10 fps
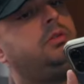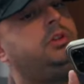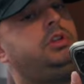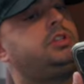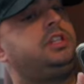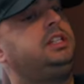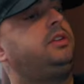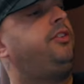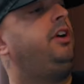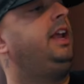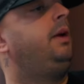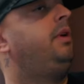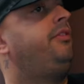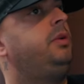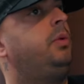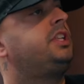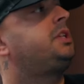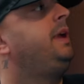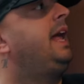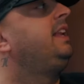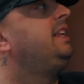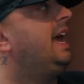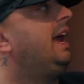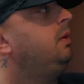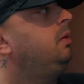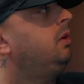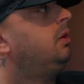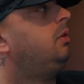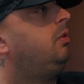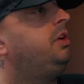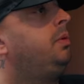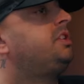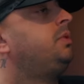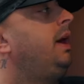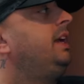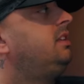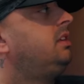You just need to find out whether he wants to be added now or he wants to wait.